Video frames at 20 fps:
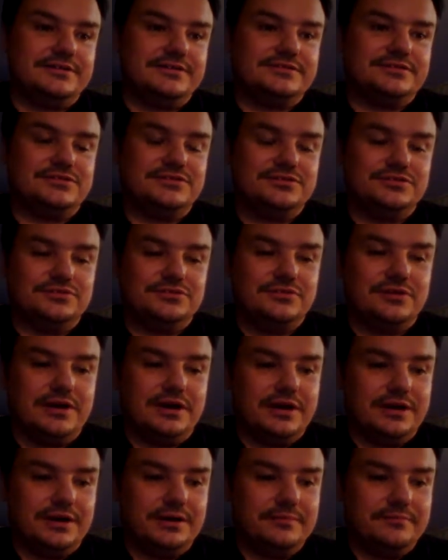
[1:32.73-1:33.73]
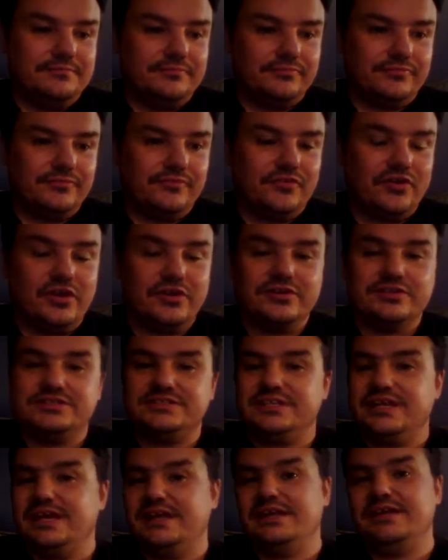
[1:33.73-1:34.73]
to
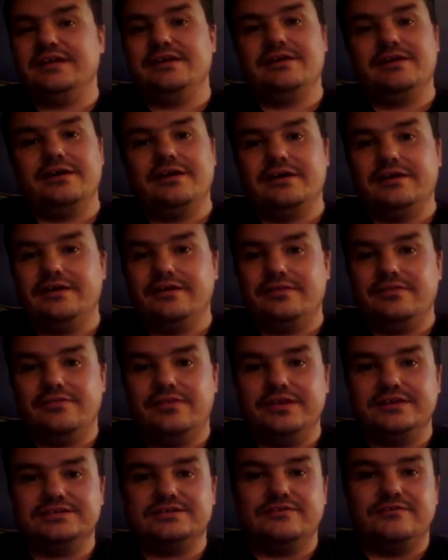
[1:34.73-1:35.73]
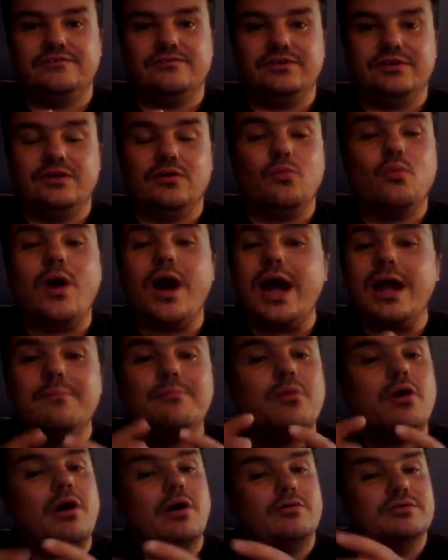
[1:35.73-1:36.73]
understanding things of why
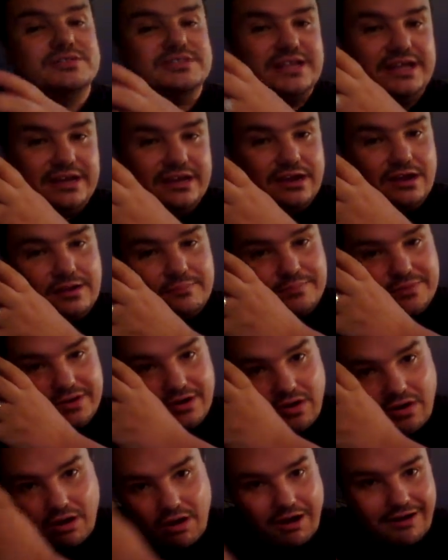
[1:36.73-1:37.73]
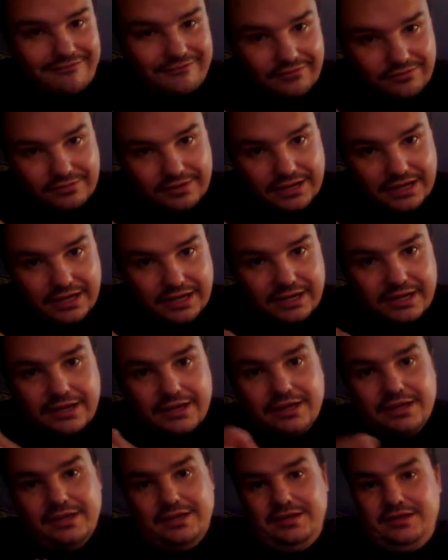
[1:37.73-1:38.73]
Paul was taking up an offering,
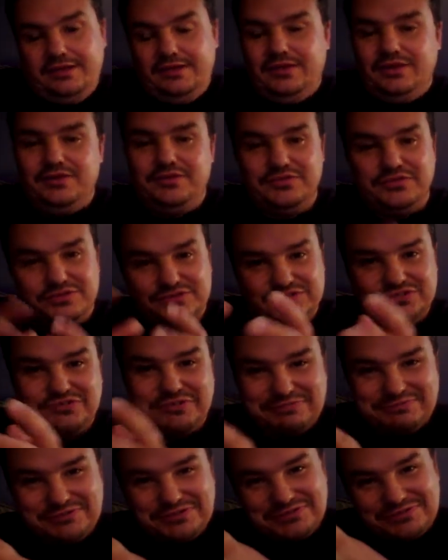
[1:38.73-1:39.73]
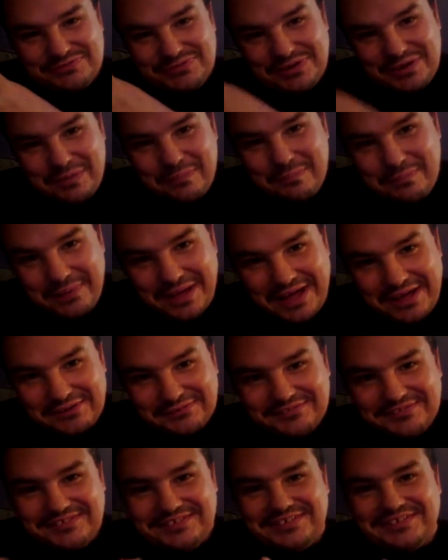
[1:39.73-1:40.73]
what those scriptures were
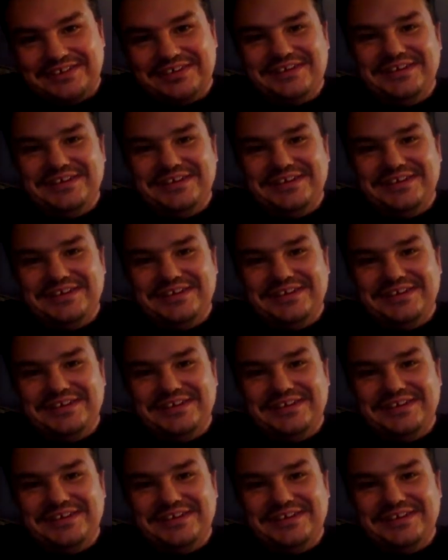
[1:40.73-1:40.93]
about,